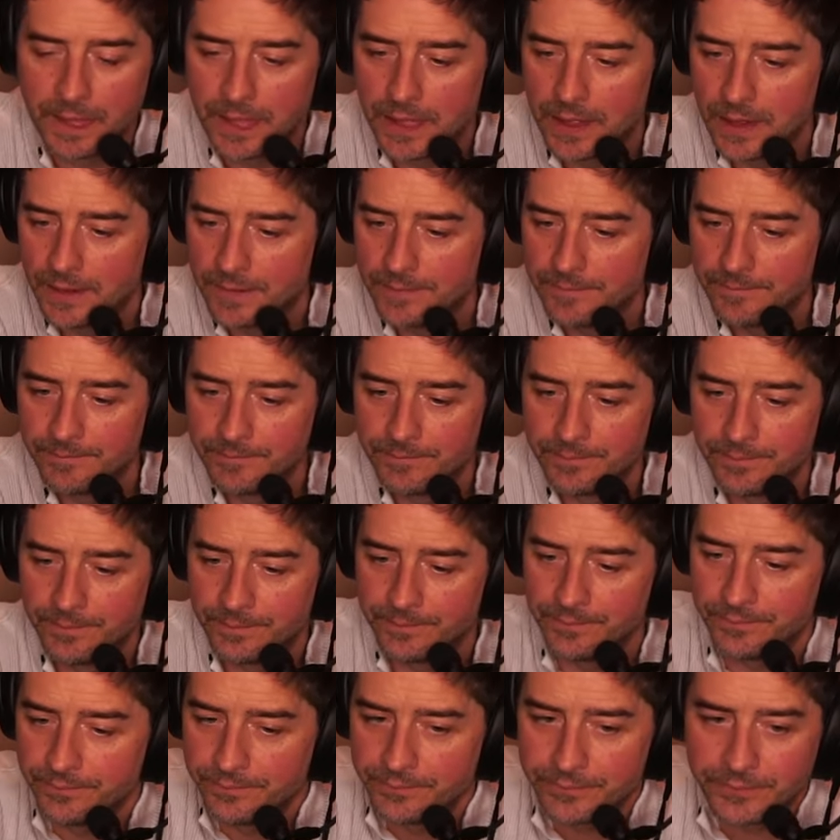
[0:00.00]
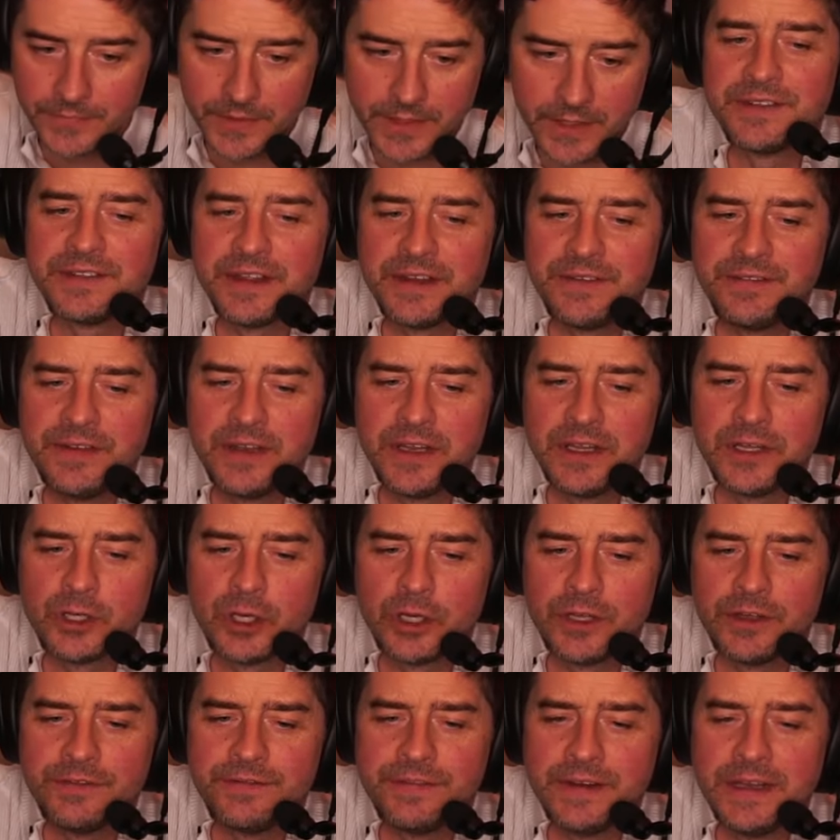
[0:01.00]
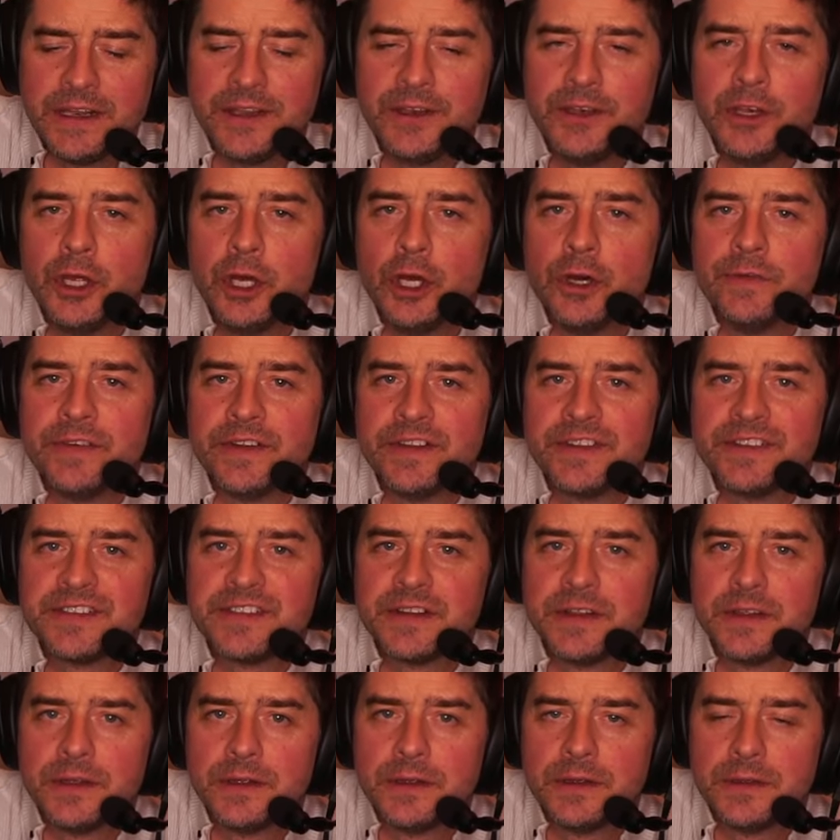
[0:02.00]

I sent my tracks in. Definitely got you feeling nervous.